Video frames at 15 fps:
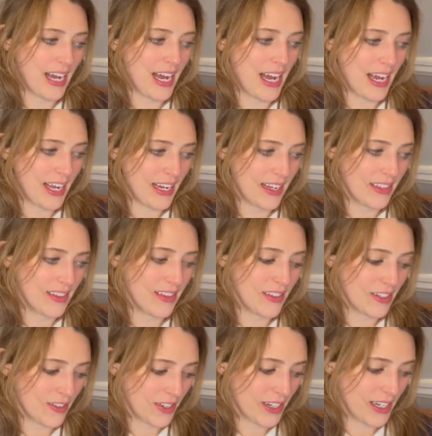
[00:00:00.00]
I
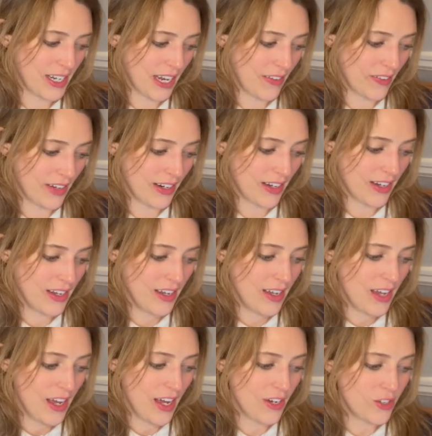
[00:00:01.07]
literally gave it
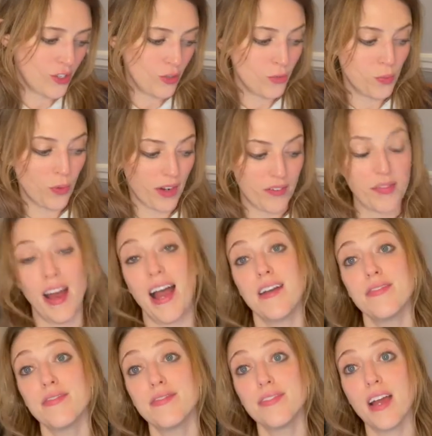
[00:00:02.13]
a 2.5,
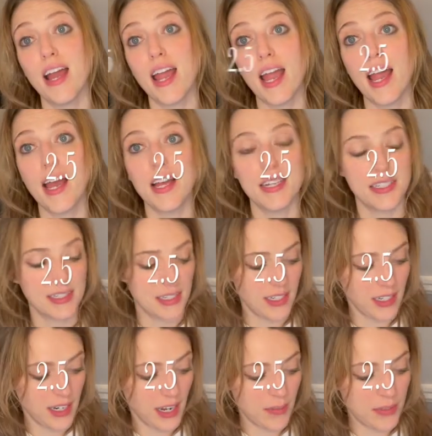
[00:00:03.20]
and
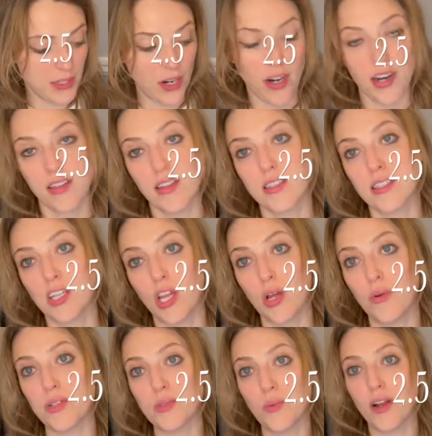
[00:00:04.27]
I'm sorry that's the
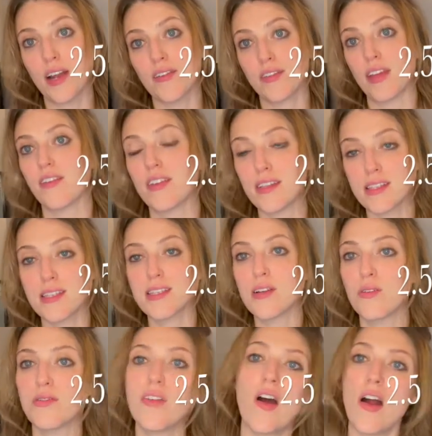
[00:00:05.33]
lowest one I've given so
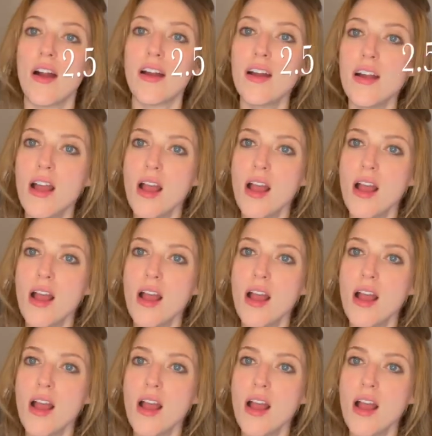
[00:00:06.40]
far,